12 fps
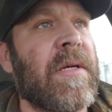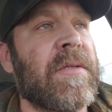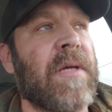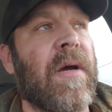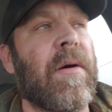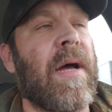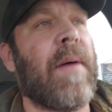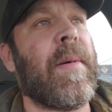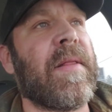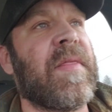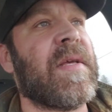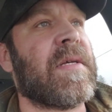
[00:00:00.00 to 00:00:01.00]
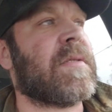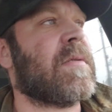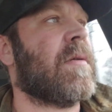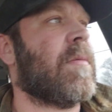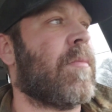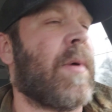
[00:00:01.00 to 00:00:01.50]
So how about
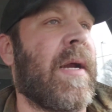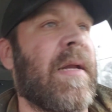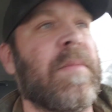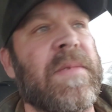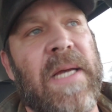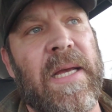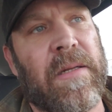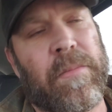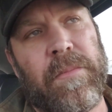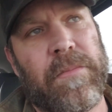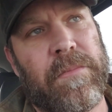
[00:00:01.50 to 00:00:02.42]
this, Brandon Tatum?